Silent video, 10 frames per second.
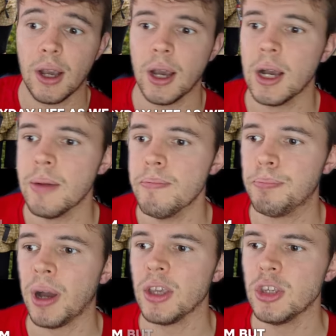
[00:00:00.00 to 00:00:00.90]

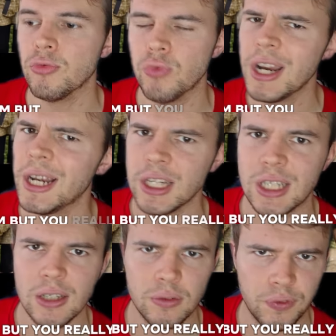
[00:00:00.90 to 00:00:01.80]
But you really
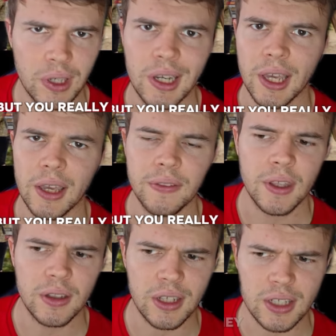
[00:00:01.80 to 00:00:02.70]
did feel it, and
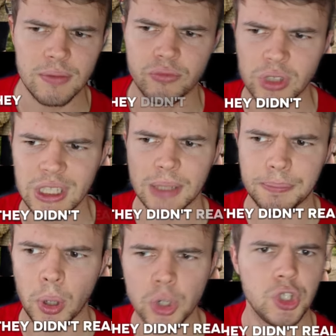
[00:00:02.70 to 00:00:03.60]
they didn't really
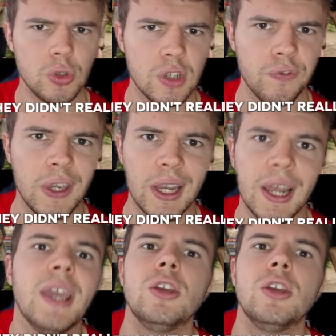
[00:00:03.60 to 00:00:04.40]
push you to feel it.